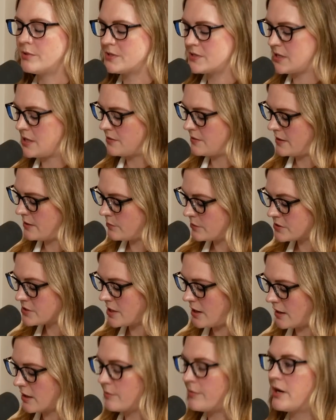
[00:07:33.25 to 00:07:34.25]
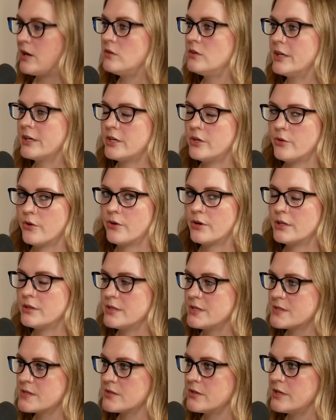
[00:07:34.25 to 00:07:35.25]
is that they would talk about, like you heard in
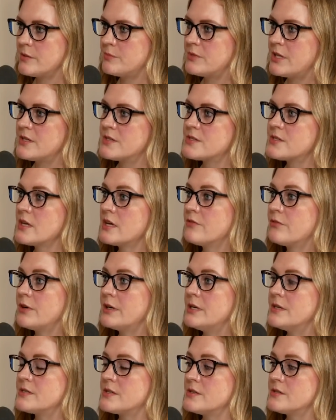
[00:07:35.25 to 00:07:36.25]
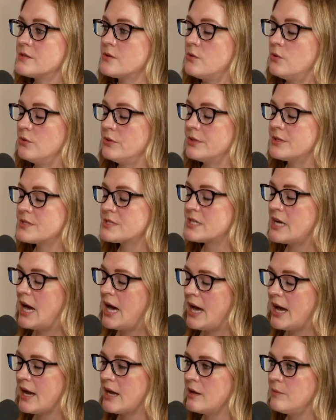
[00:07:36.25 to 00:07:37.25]
this clip, that slavery is as old as
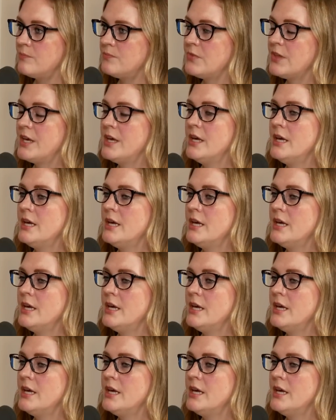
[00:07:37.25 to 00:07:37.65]
time,